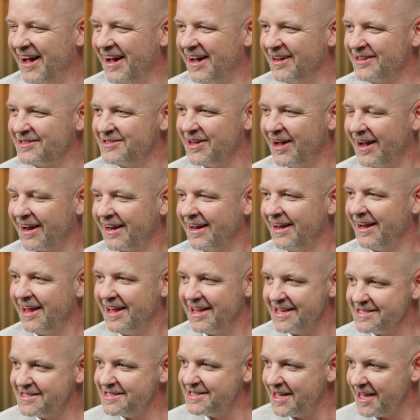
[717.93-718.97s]
talking to
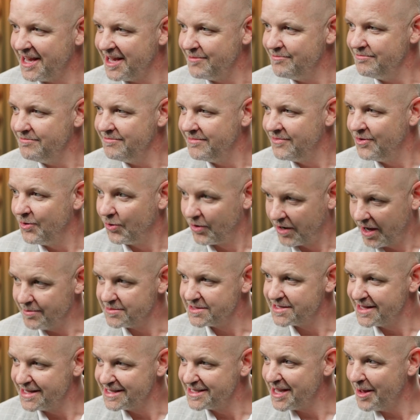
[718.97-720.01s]
his team who comes
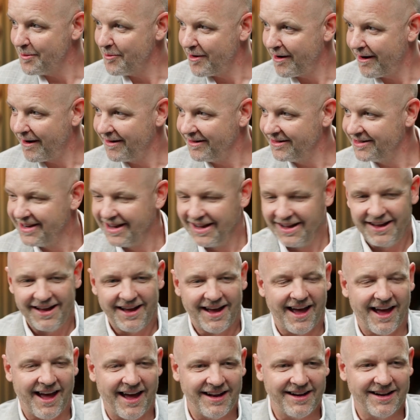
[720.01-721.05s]
to the seminar
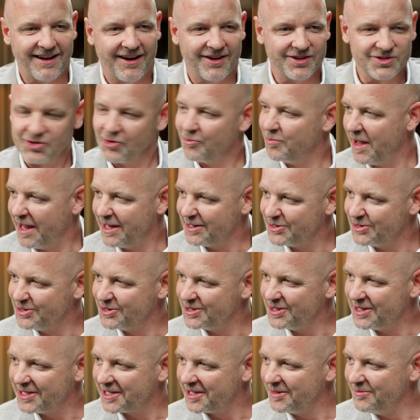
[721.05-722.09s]
and also patients
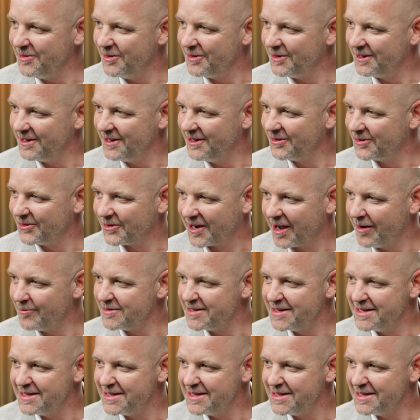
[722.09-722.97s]
in the community who are coming to the